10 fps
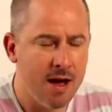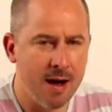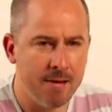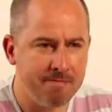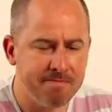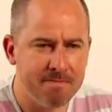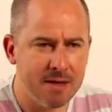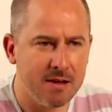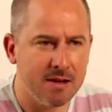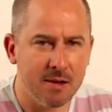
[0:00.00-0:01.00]
Um,
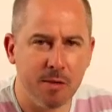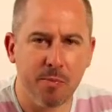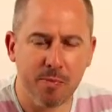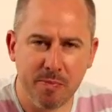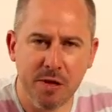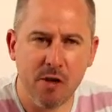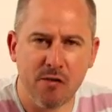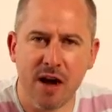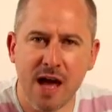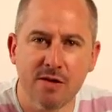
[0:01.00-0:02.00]
you know,
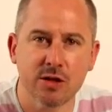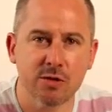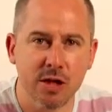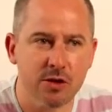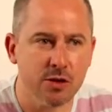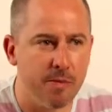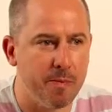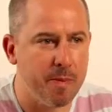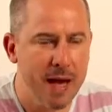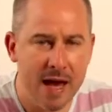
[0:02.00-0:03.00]
flavors are in those sort
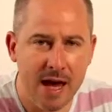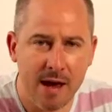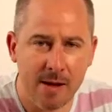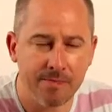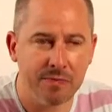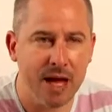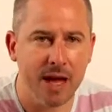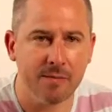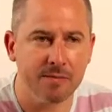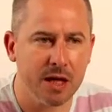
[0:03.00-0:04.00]
of pear
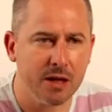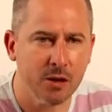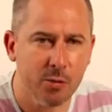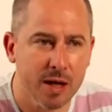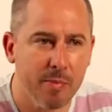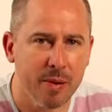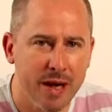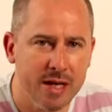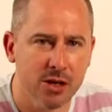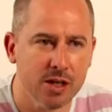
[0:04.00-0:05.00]
and a little bit of
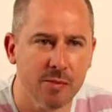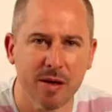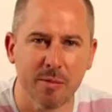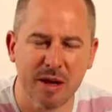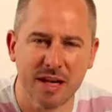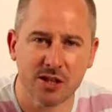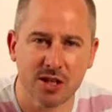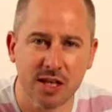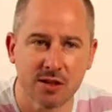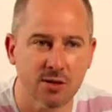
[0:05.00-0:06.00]
peach and a bit of peach
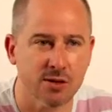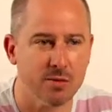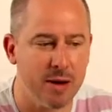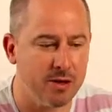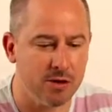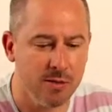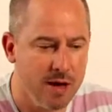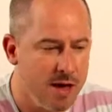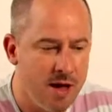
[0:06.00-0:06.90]
skin sort of spectrum.